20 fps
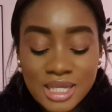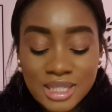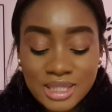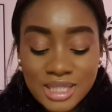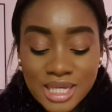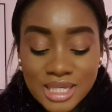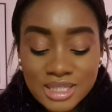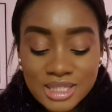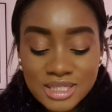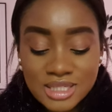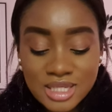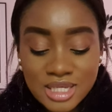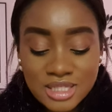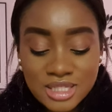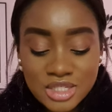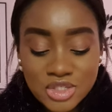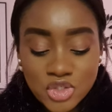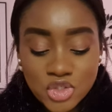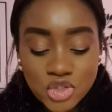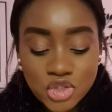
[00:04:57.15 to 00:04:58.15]
Ladies, it
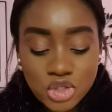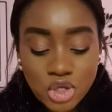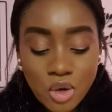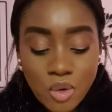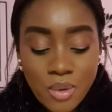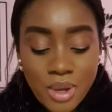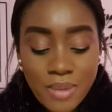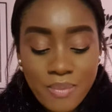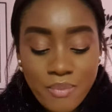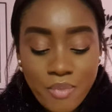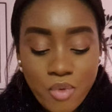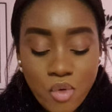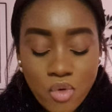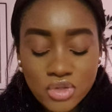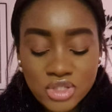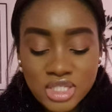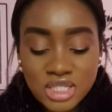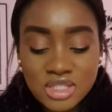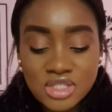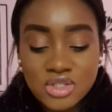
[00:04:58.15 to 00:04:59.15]
is so
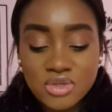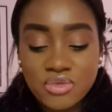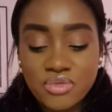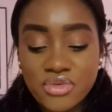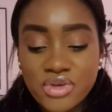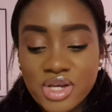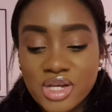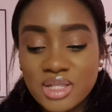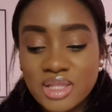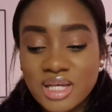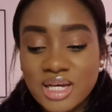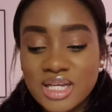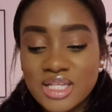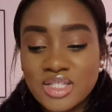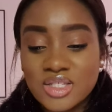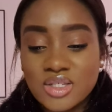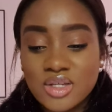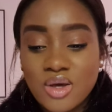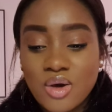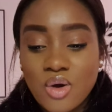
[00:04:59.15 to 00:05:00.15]
important to
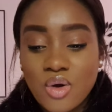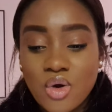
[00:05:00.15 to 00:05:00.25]
realize